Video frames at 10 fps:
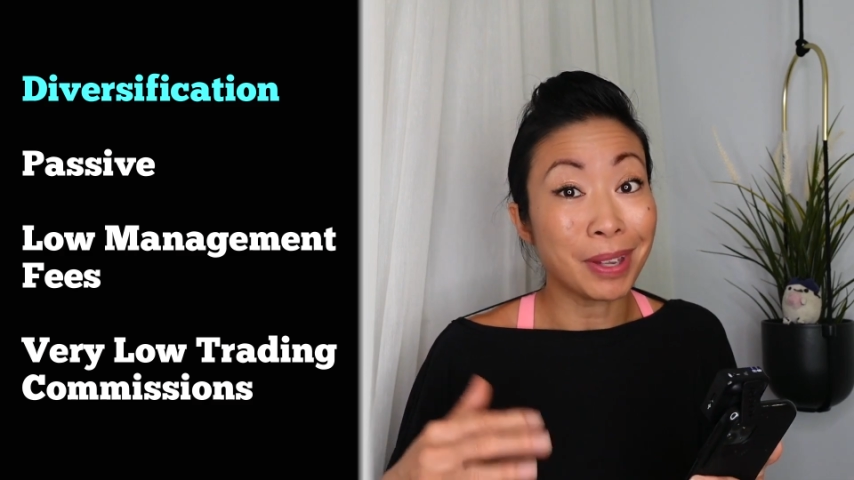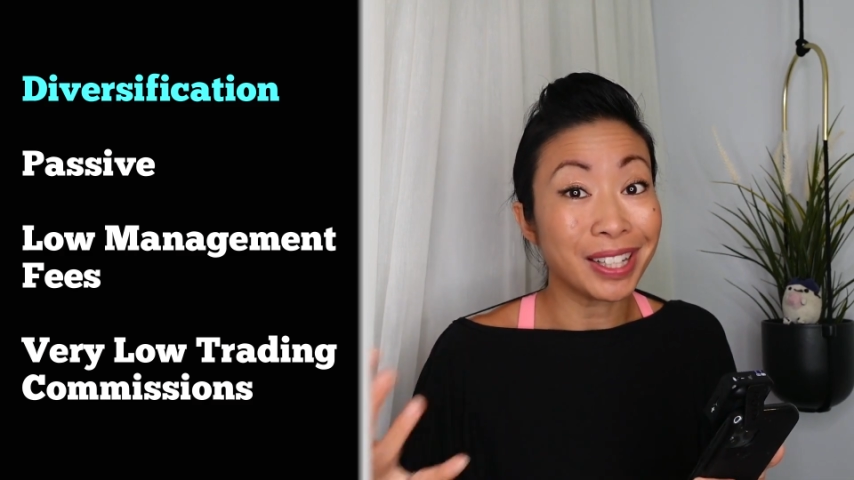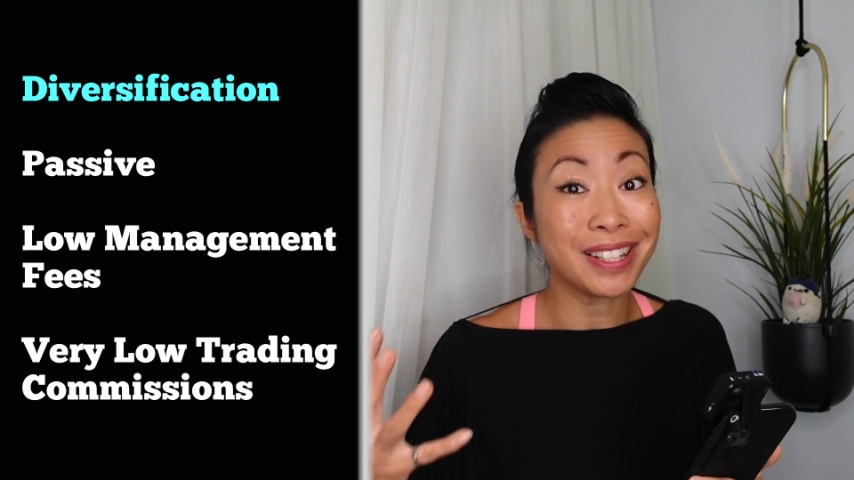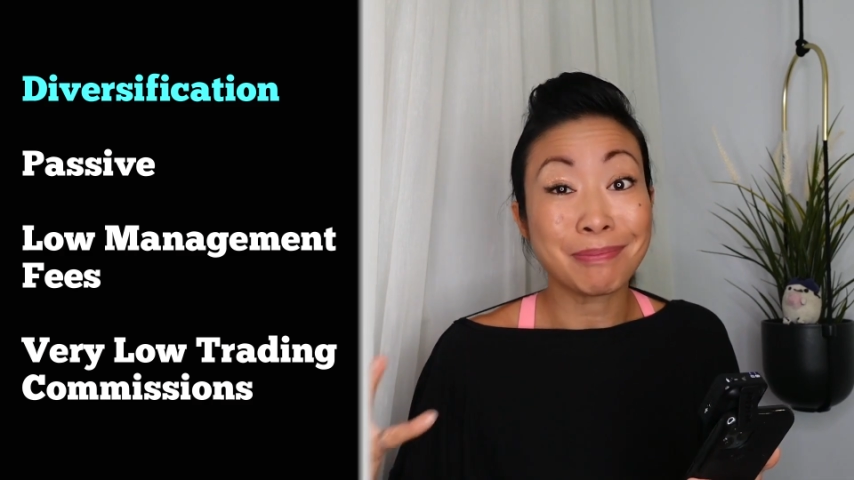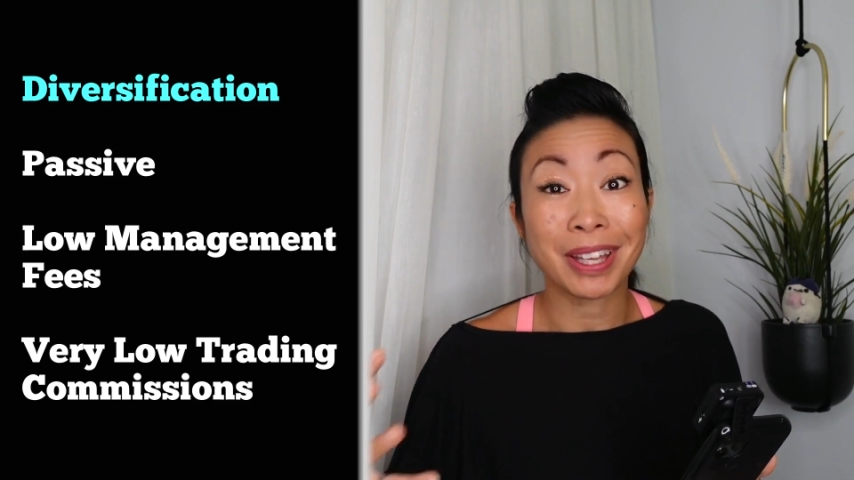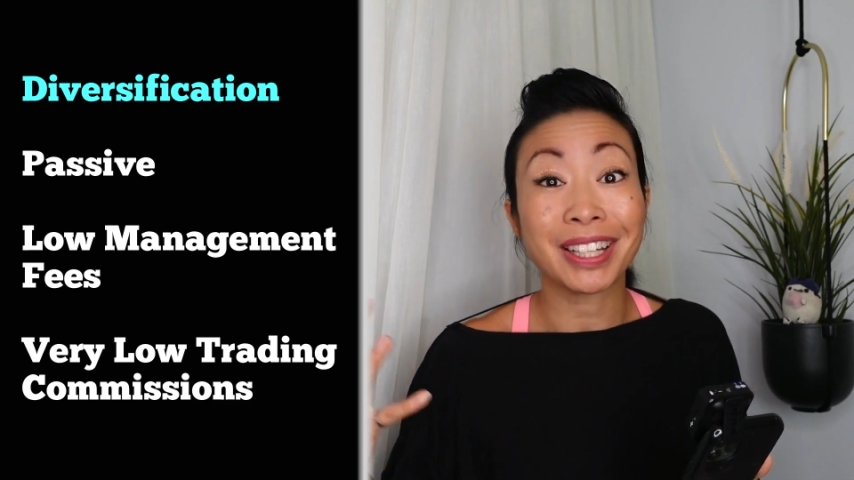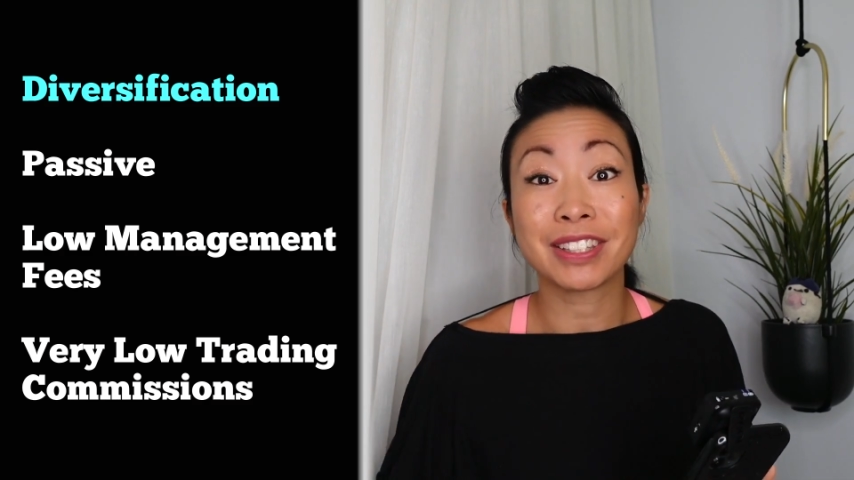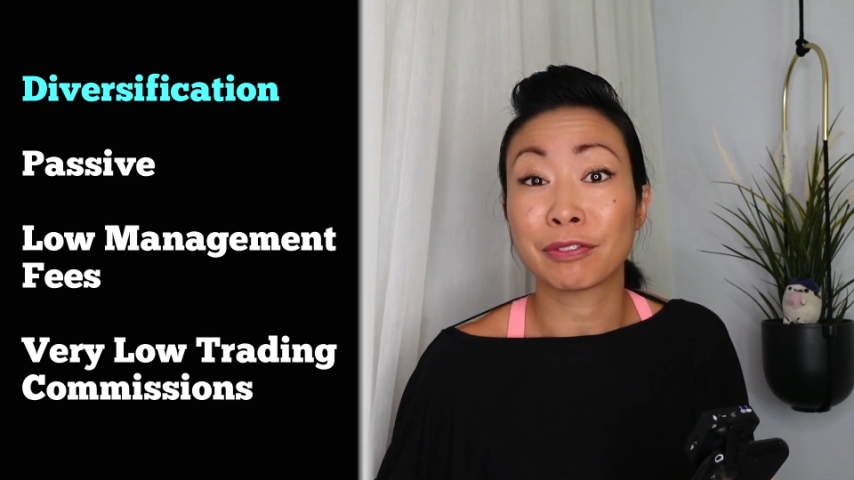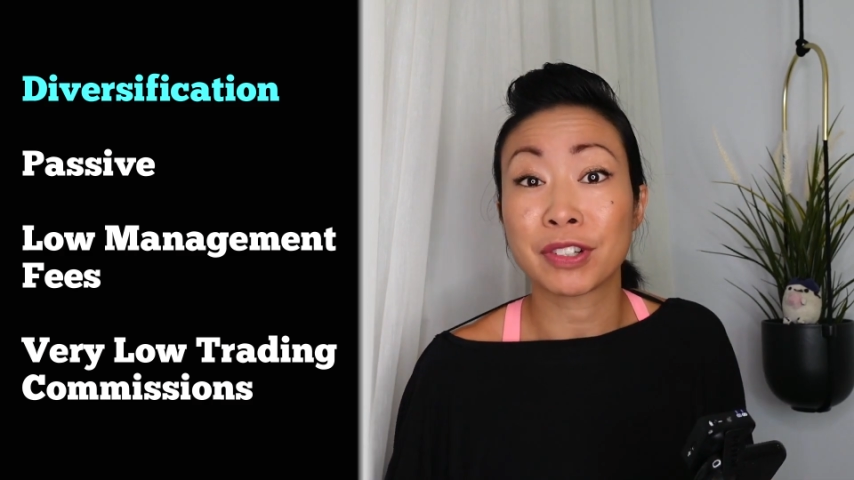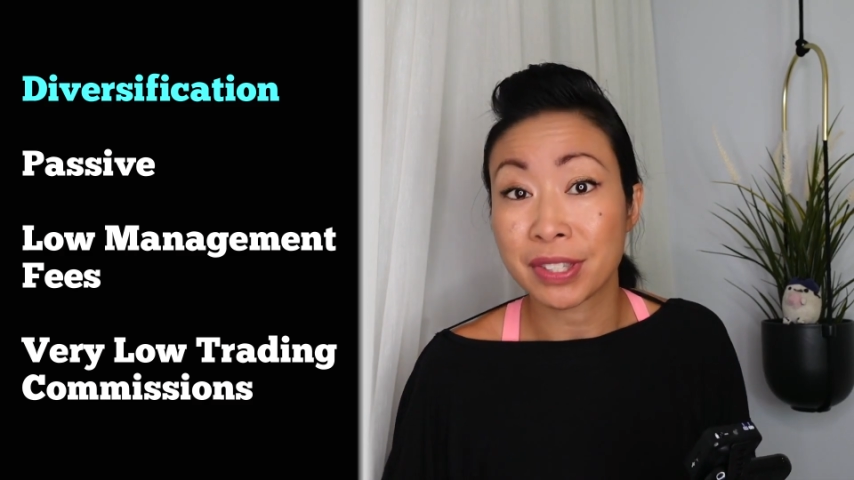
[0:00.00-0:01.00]
many
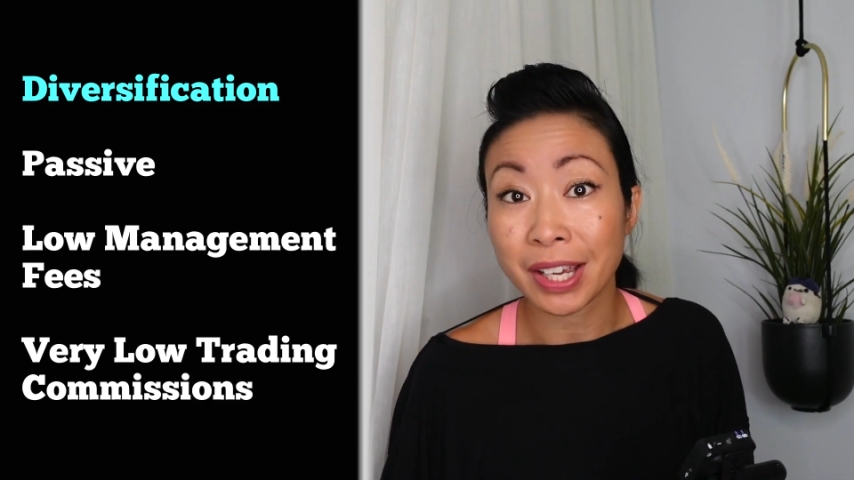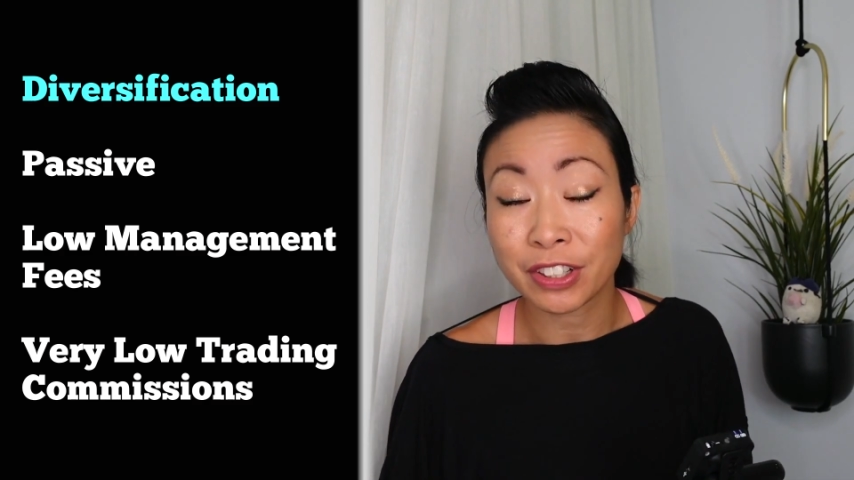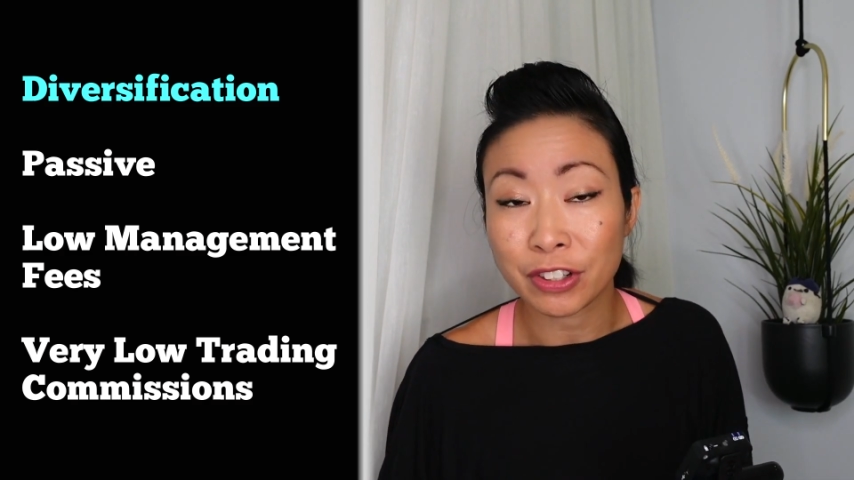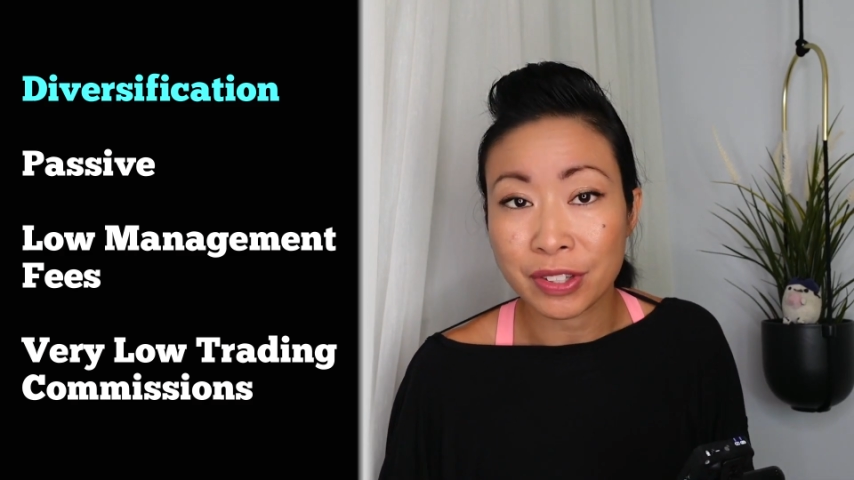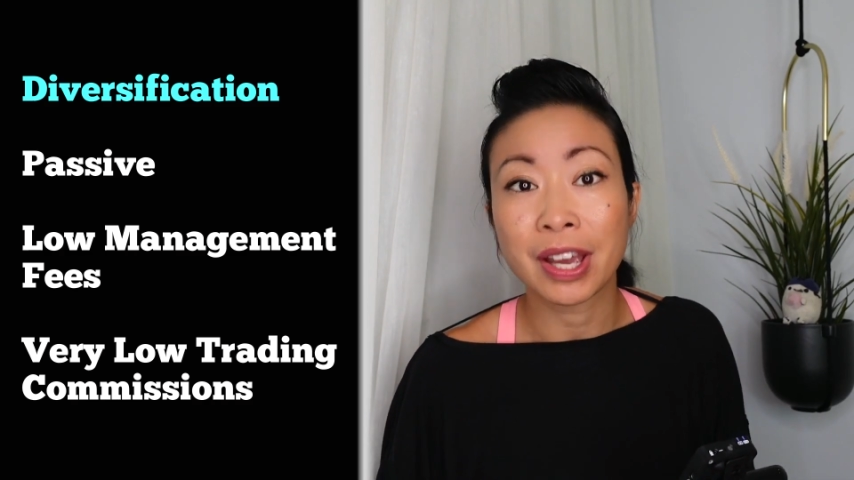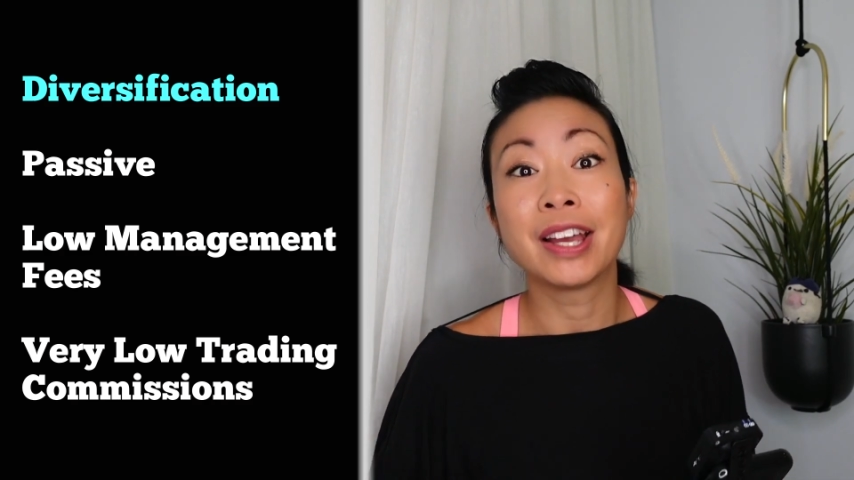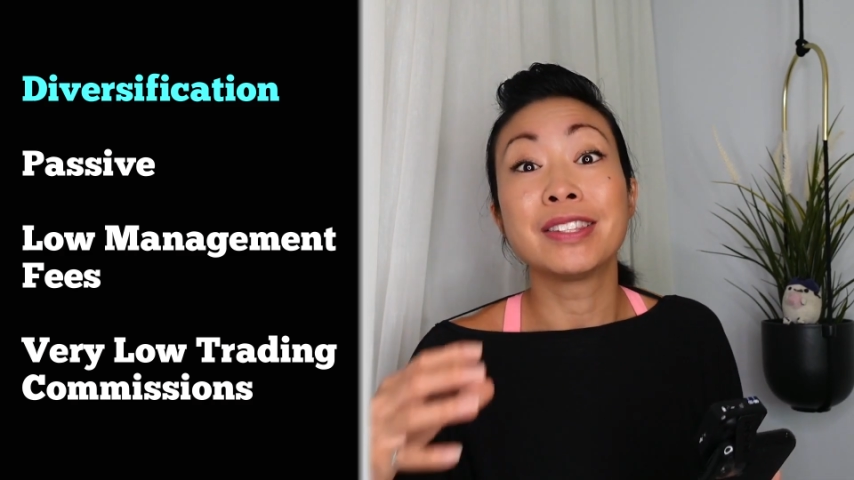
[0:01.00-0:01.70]
different sectors